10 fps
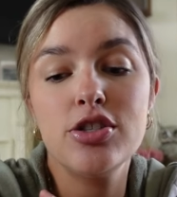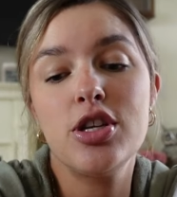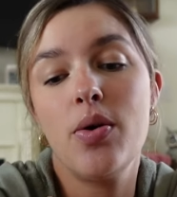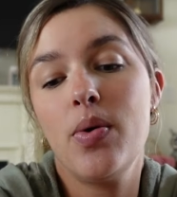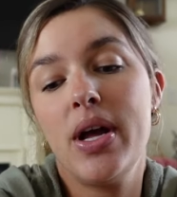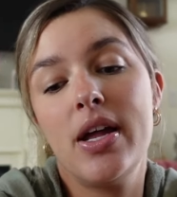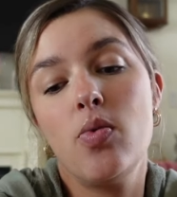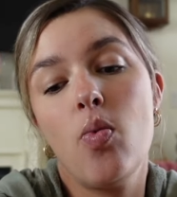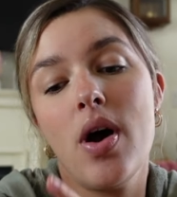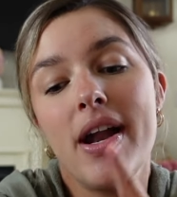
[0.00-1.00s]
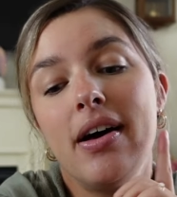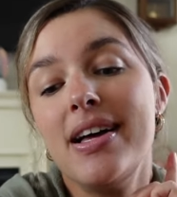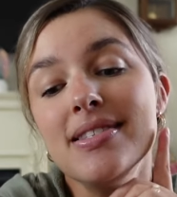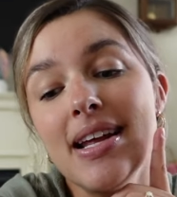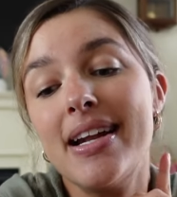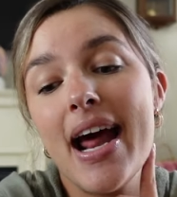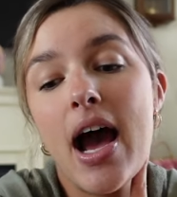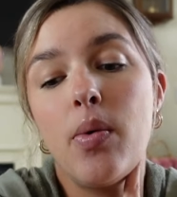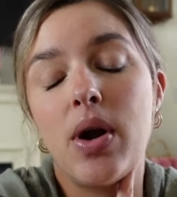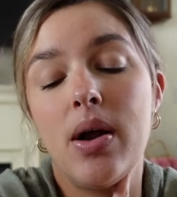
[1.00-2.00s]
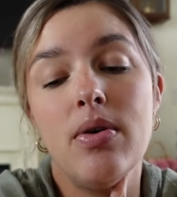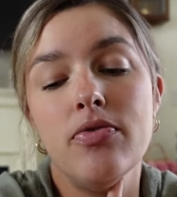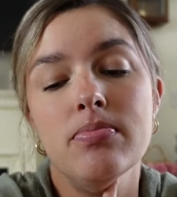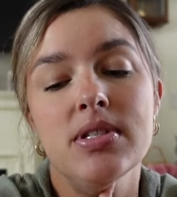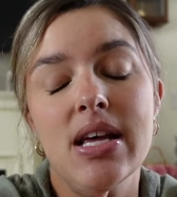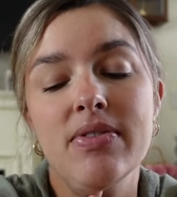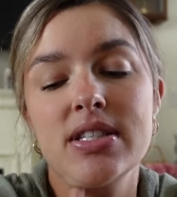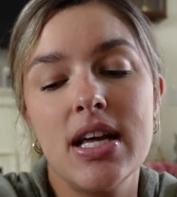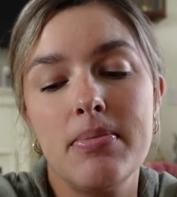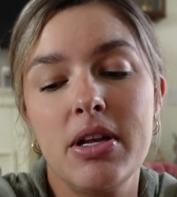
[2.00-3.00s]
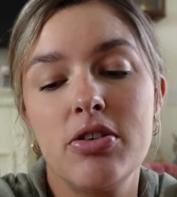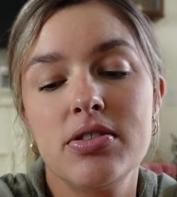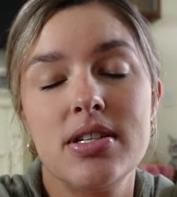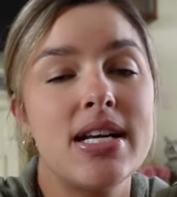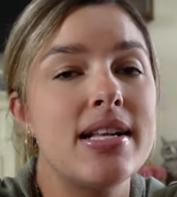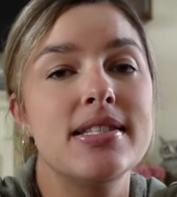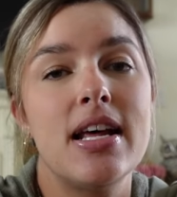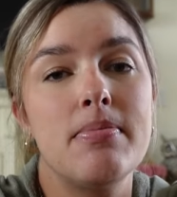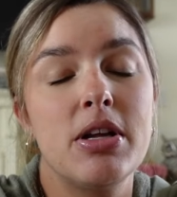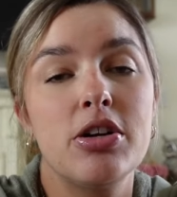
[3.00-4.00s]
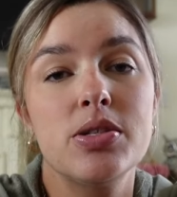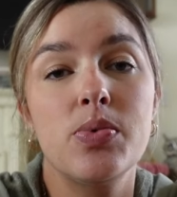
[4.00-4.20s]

So in one less than an hour, I went from seven centimeters to 10 centimeters.